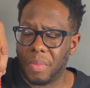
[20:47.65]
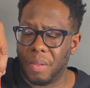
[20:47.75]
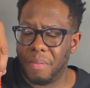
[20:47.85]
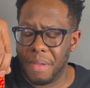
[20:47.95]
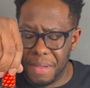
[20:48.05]

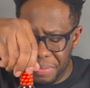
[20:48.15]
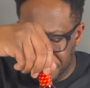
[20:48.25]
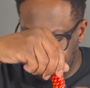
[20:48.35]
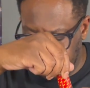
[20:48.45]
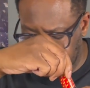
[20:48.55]
Okay?
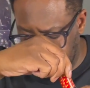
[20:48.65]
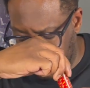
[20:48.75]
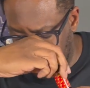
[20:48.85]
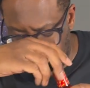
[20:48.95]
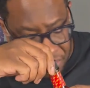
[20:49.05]

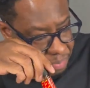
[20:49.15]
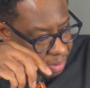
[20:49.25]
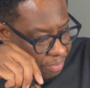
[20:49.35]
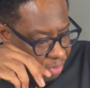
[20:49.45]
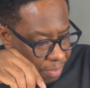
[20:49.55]
Do a little
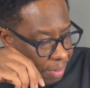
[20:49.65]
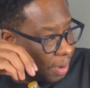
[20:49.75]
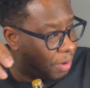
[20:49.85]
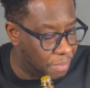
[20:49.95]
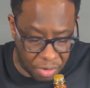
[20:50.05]
bit more, maybe I
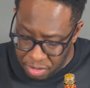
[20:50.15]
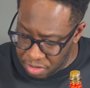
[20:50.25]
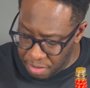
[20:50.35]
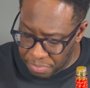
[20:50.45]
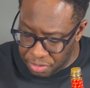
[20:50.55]
need more than a
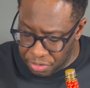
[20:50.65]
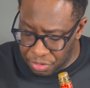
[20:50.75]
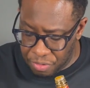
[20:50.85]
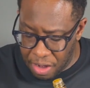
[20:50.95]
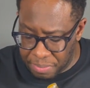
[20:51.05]
couple of little
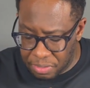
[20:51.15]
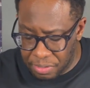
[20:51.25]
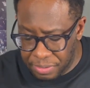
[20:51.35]
drops.